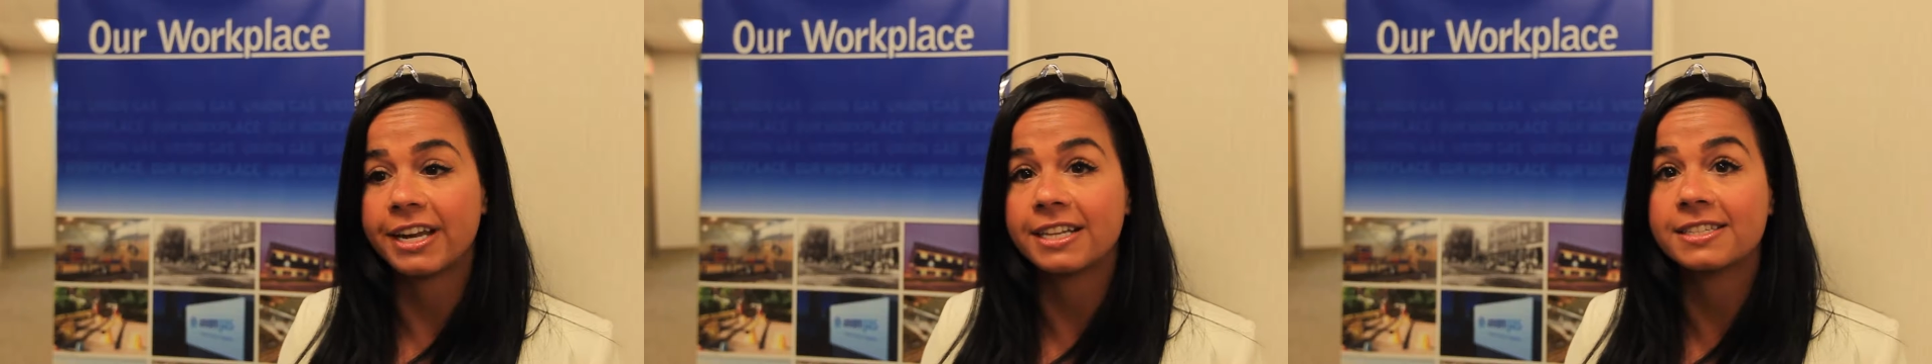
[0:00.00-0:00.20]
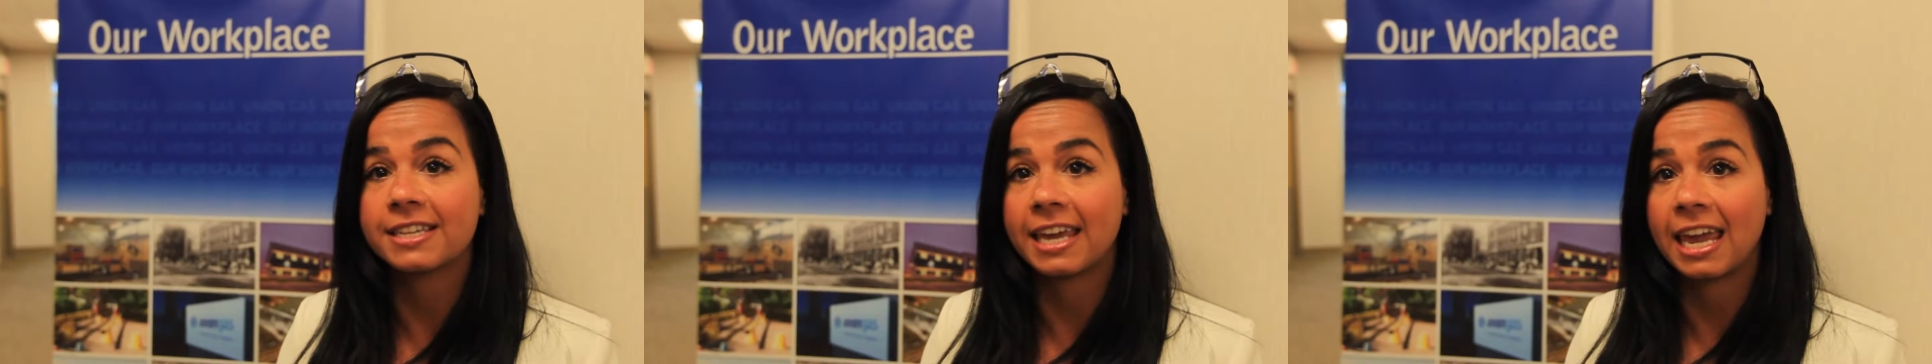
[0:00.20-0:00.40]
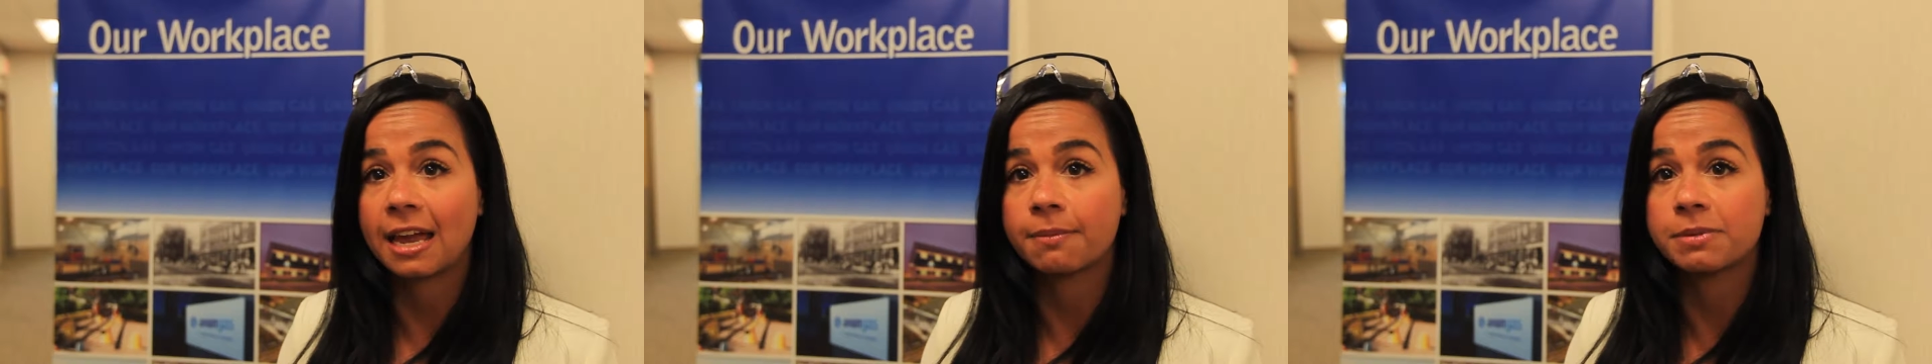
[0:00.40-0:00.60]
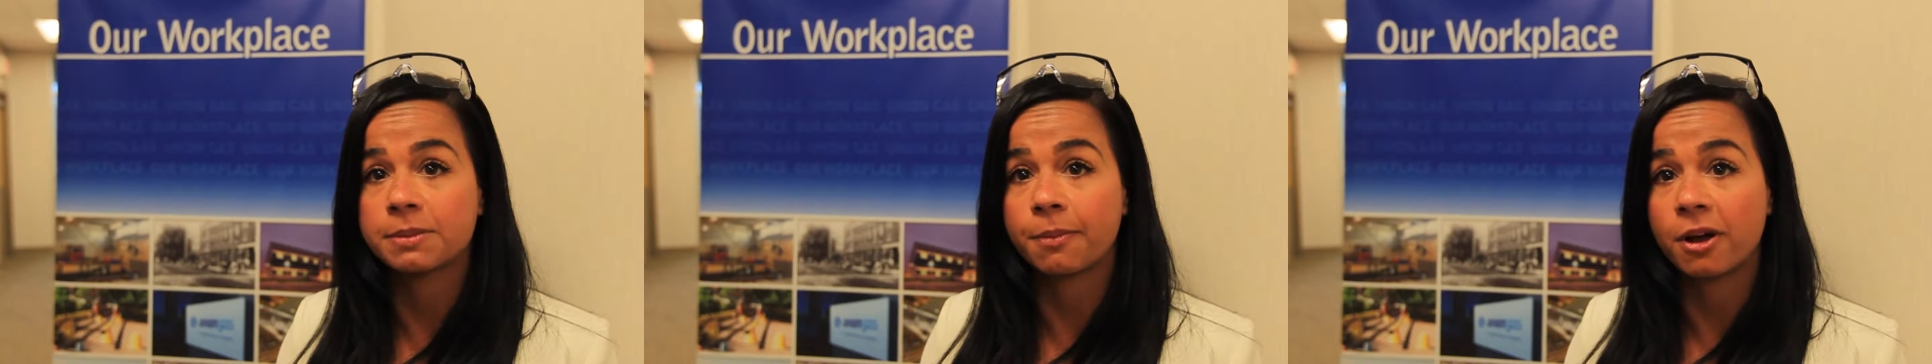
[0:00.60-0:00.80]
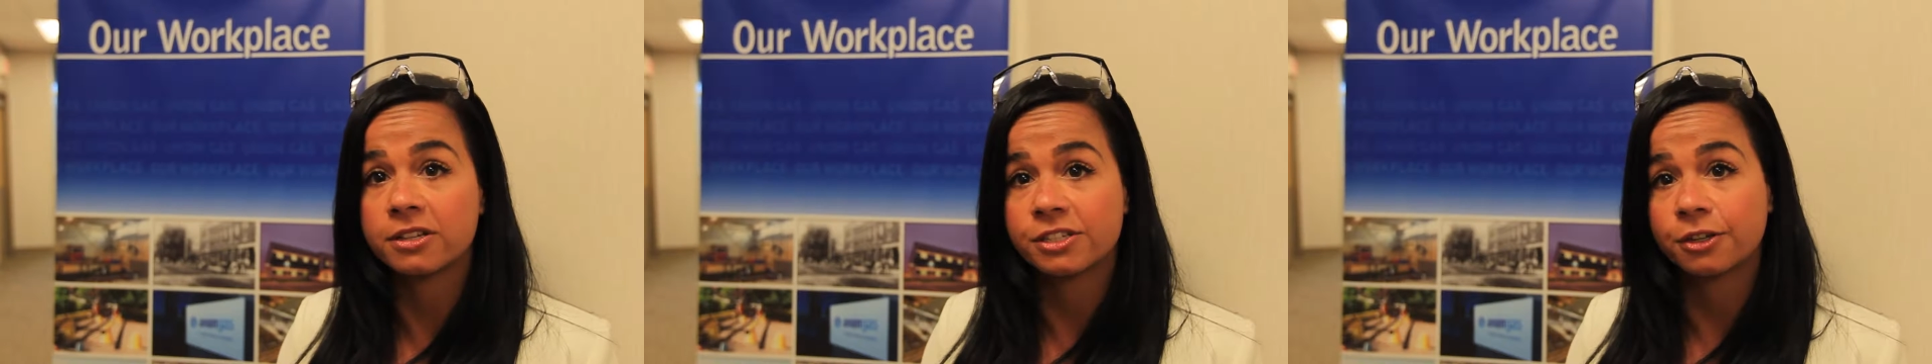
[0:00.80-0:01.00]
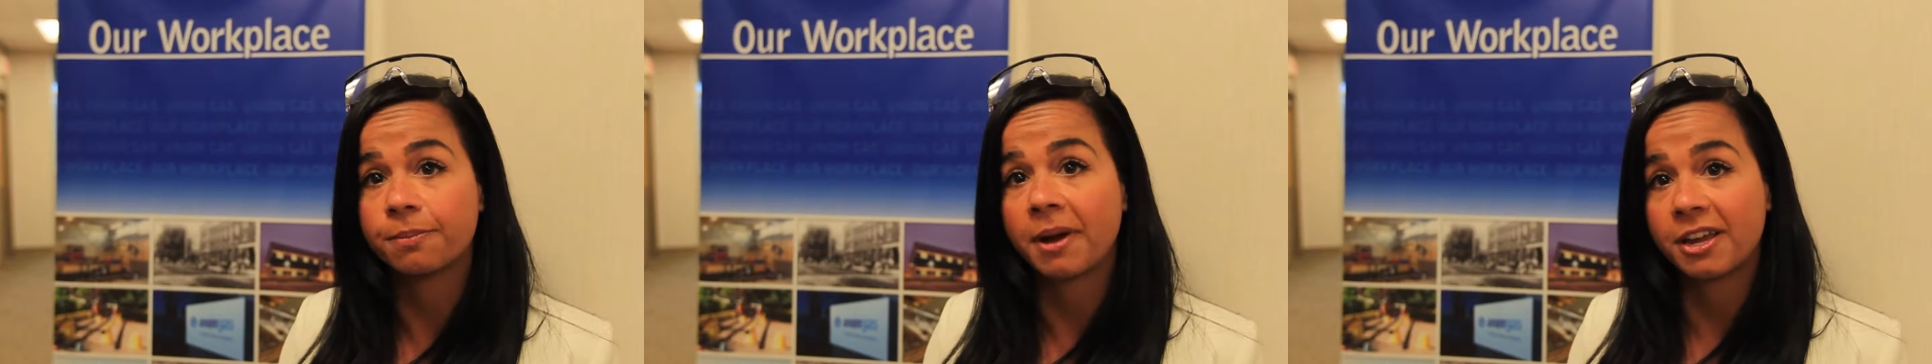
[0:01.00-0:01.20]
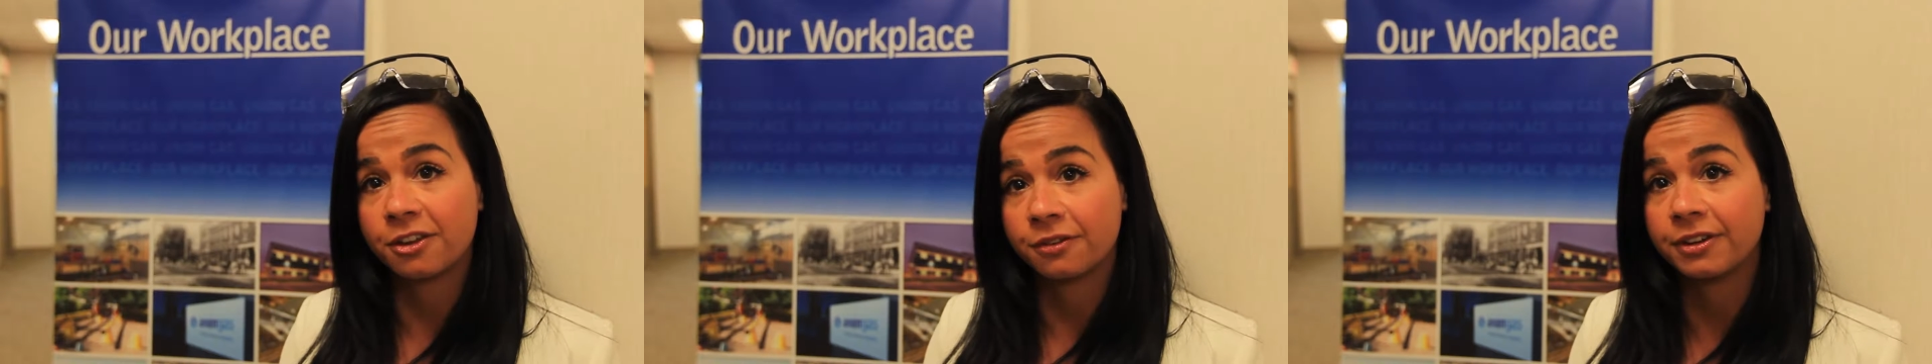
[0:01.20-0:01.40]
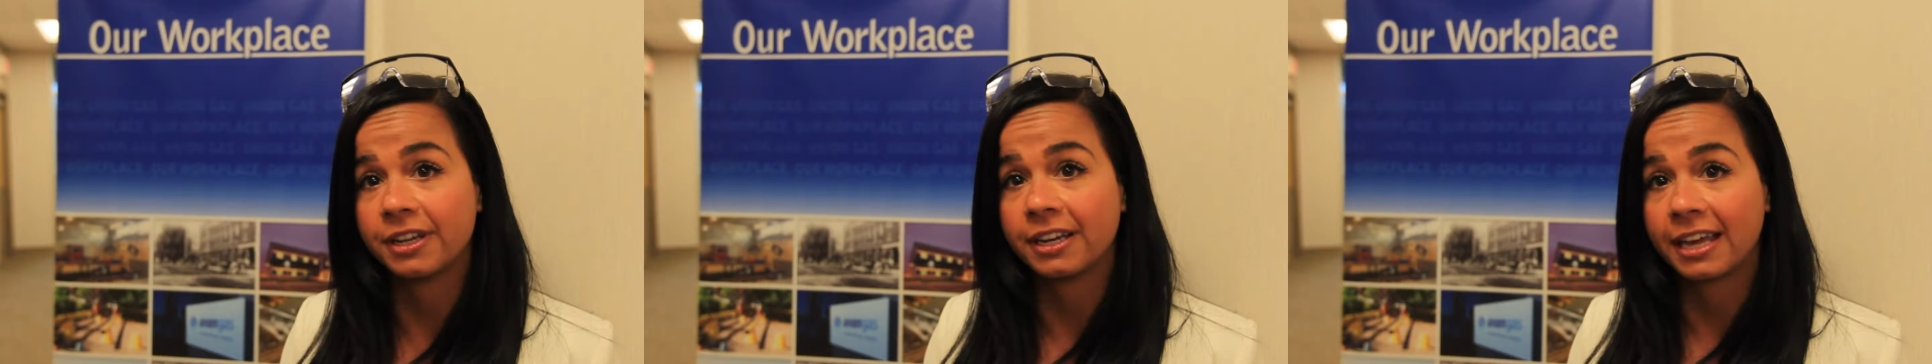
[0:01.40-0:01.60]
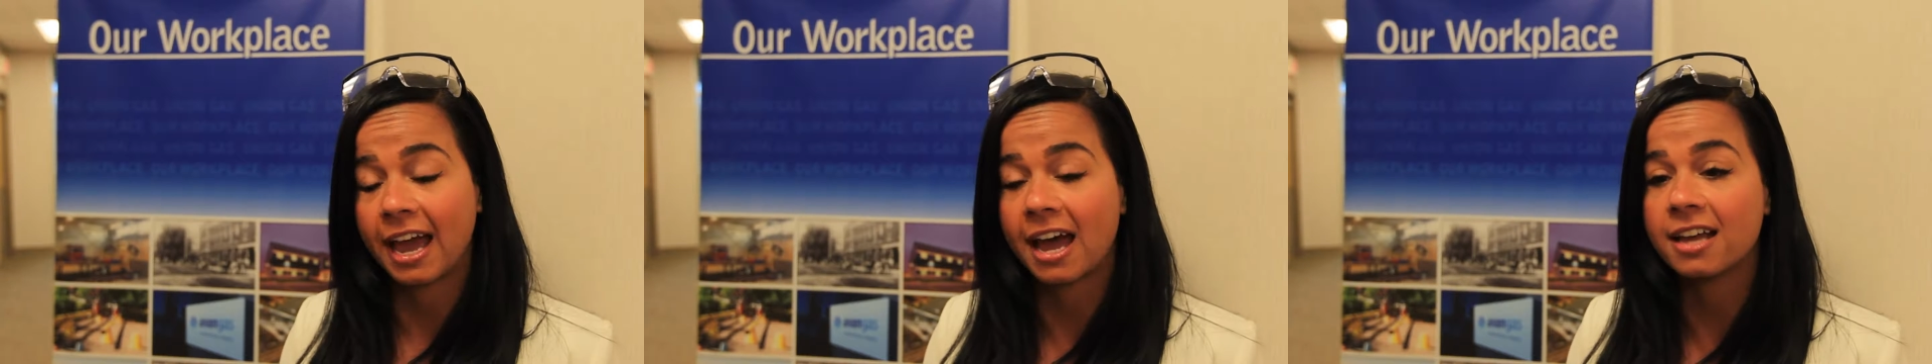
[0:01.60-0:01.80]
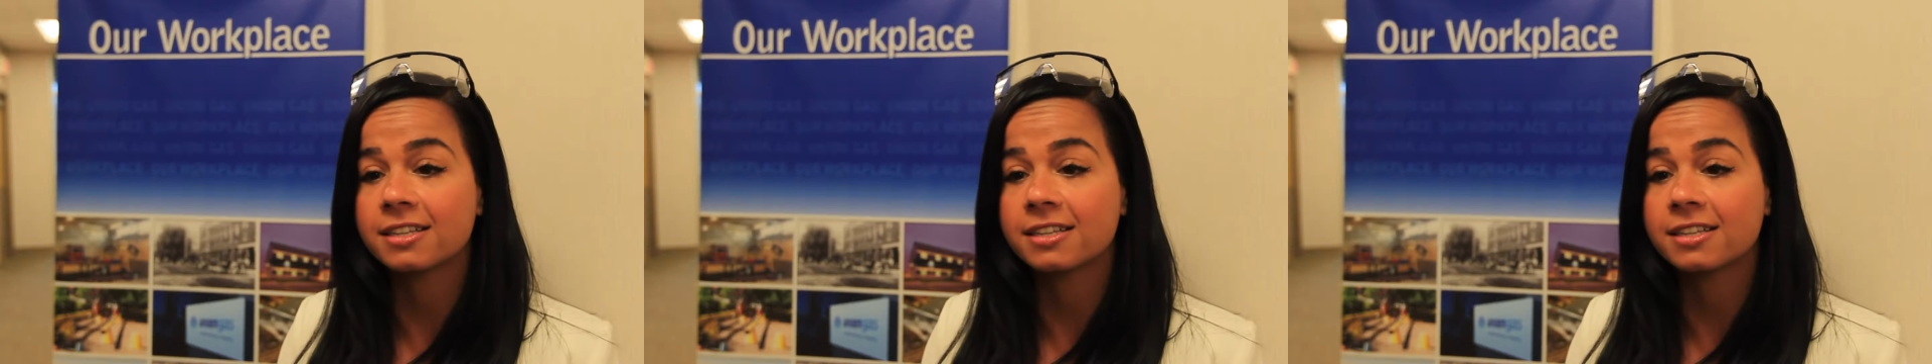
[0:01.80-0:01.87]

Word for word: Trades Camp sponsored by Union